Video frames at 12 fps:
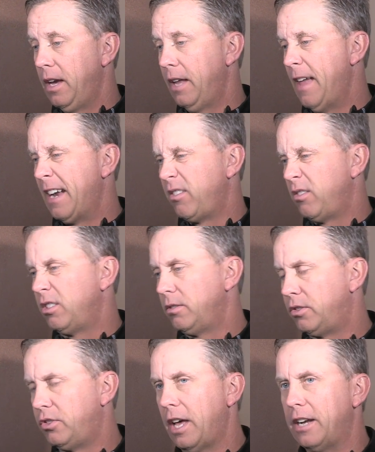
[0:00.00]
And
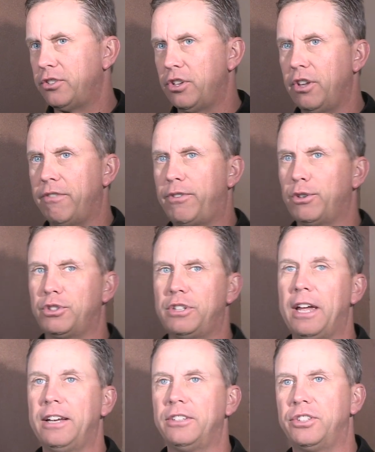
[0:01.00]
that set us in the
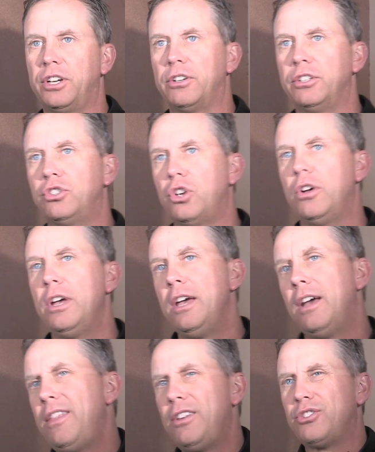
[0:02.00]
first inning series. So,
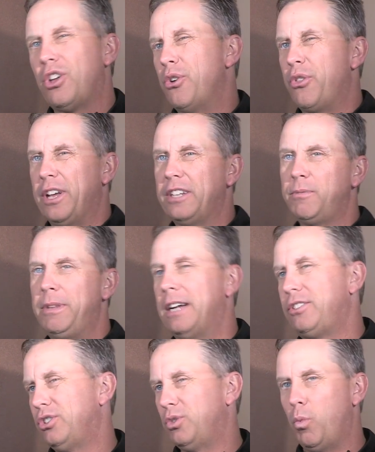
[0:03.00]
and there's other things. I mean,
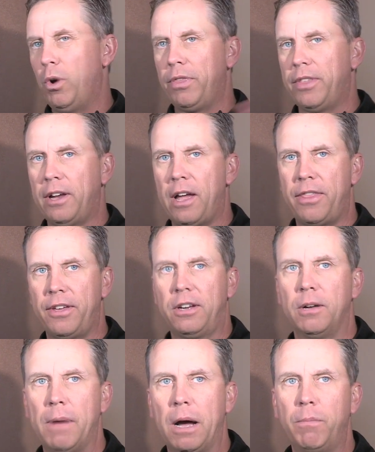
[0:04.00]
that's just one thing I
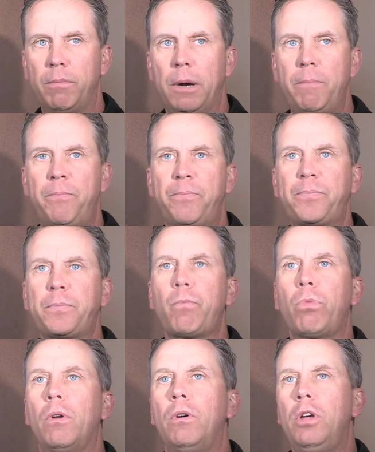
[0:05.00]
think about.
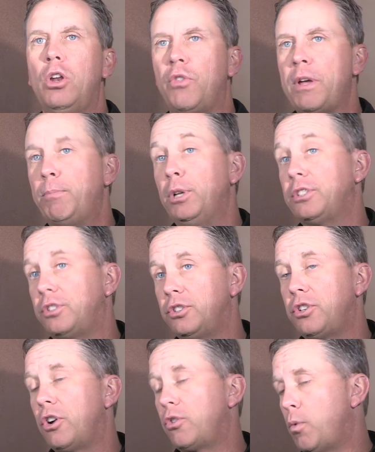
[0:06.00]
But, you know, they blitzed
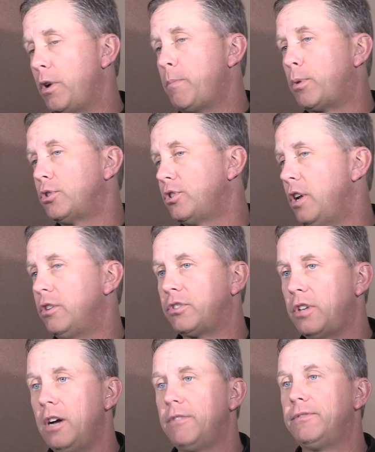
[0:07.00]
us in our 20 personnel
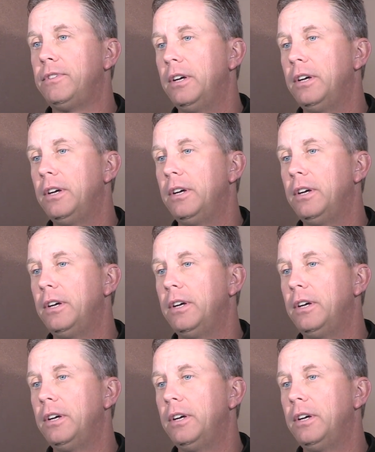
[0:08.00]
stuff.